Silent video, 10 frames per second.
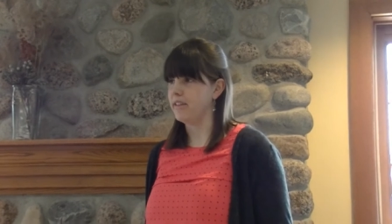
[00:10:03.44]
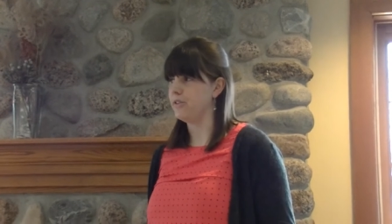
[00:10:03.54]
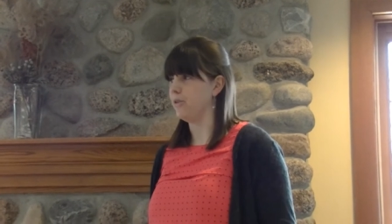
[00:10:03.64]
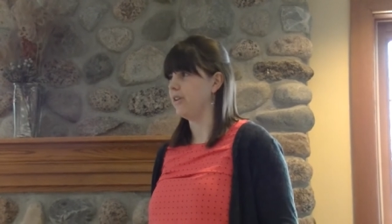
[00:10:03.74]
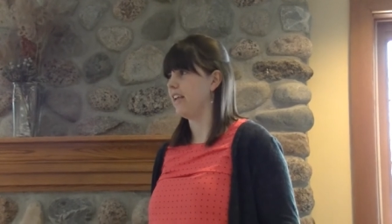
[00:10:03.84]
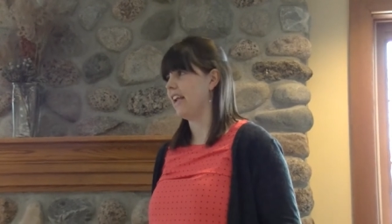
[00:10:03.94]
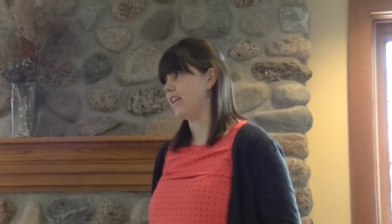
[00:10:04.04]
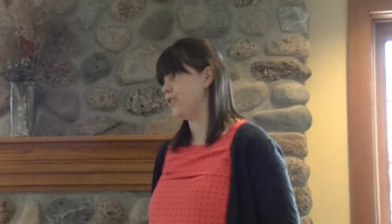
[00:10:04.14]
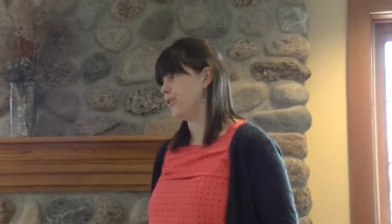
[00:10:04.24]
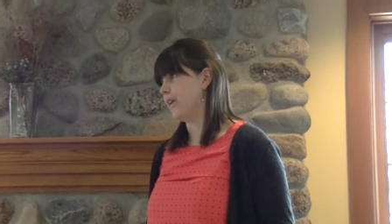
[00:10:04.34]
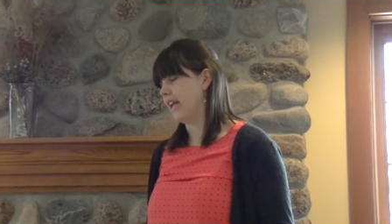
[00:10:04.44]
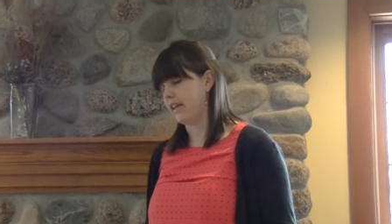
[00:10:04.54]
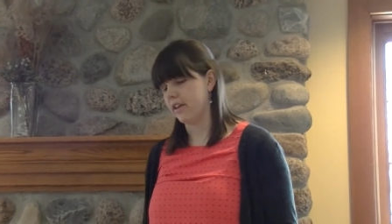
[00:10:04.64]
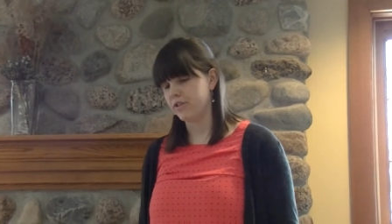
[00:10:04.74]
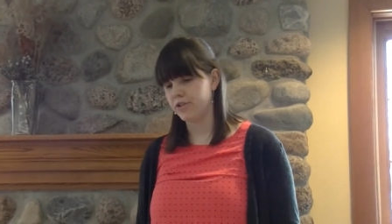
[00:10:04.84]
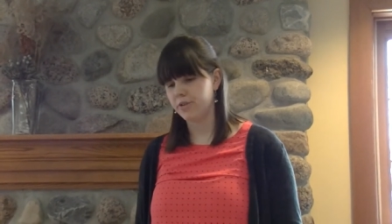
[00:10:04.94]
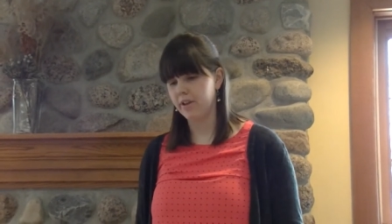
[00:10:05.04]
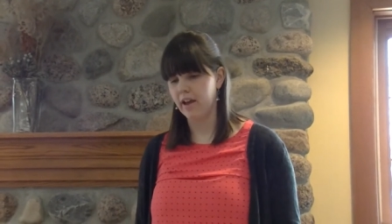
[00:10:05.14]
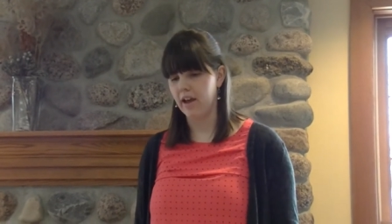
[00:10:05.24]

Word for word: what the student can do in English.